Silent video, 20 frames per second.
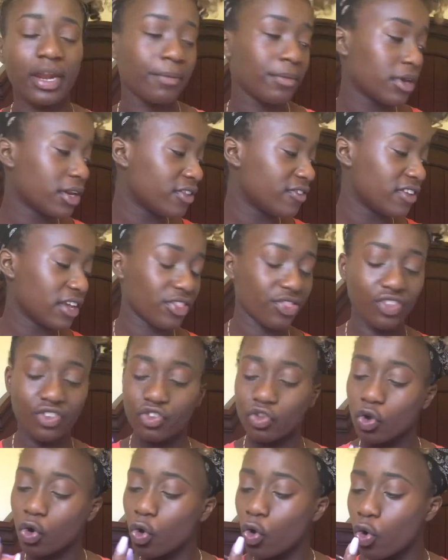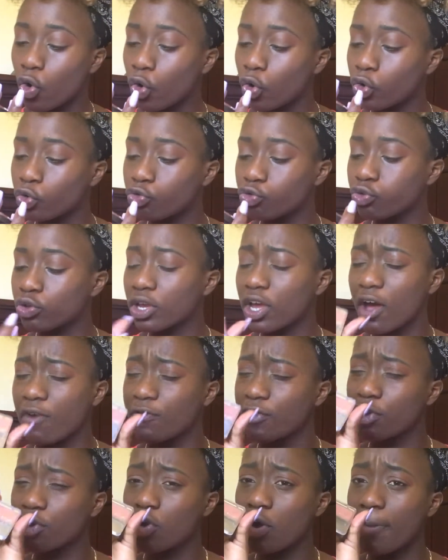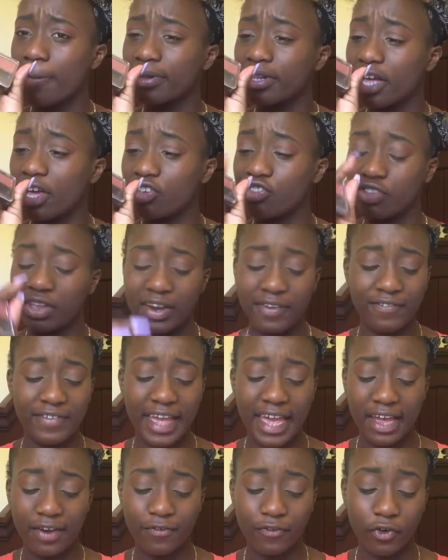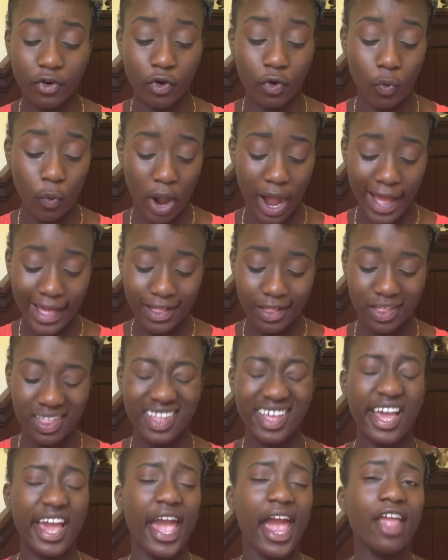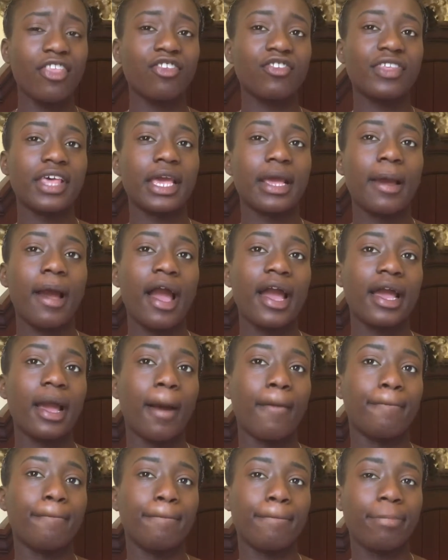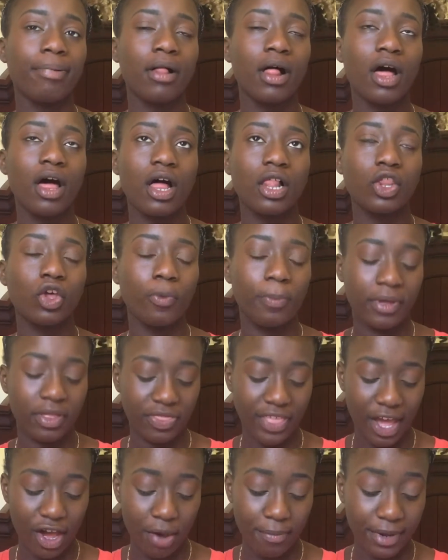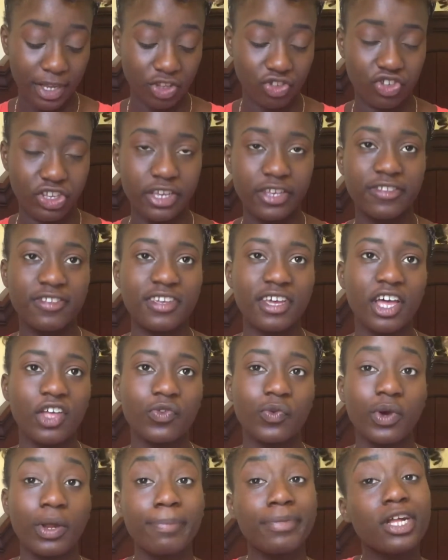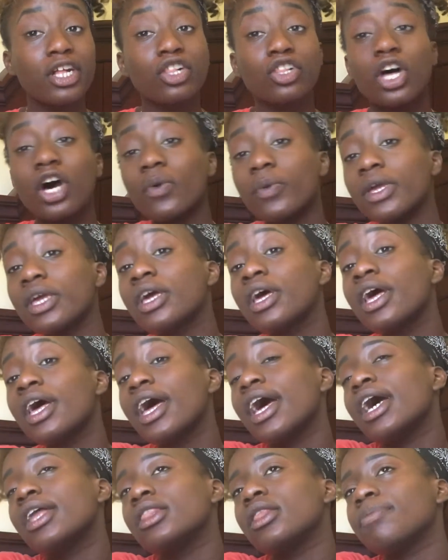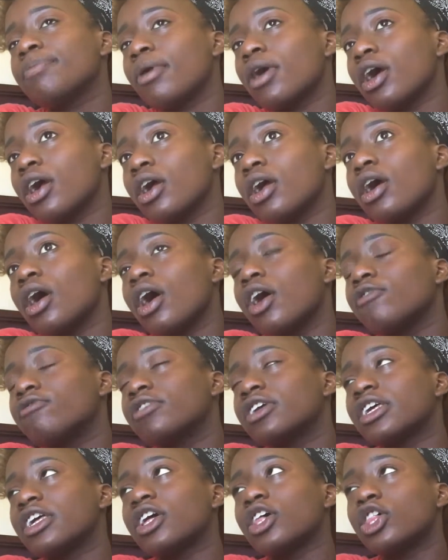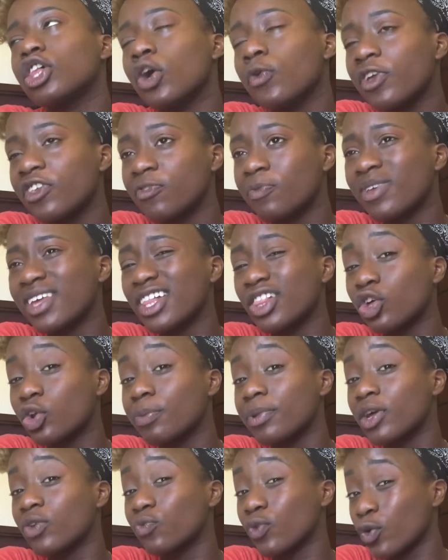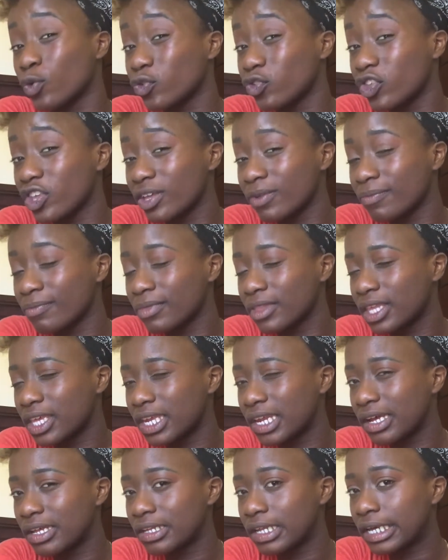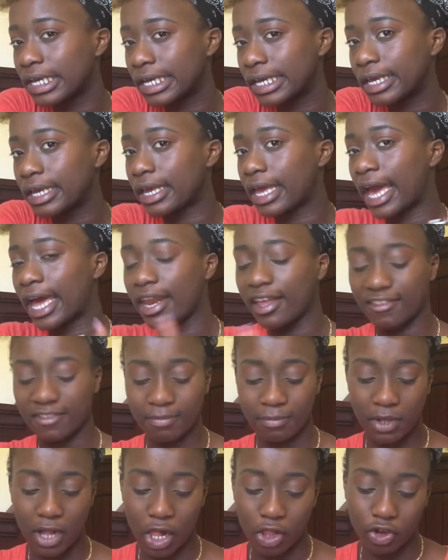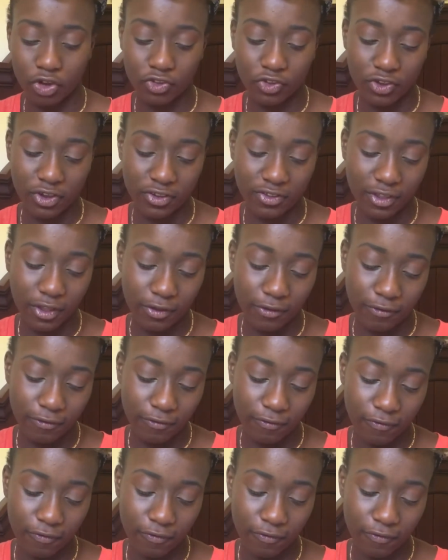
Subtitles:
And I'm gonna take this old CoverGirl blush that I've had for a while and just like put a little bit of that on my cheeks because you want to be glowy, and the part of looking glowy is being a little bit rosy, like adding some color to yourself.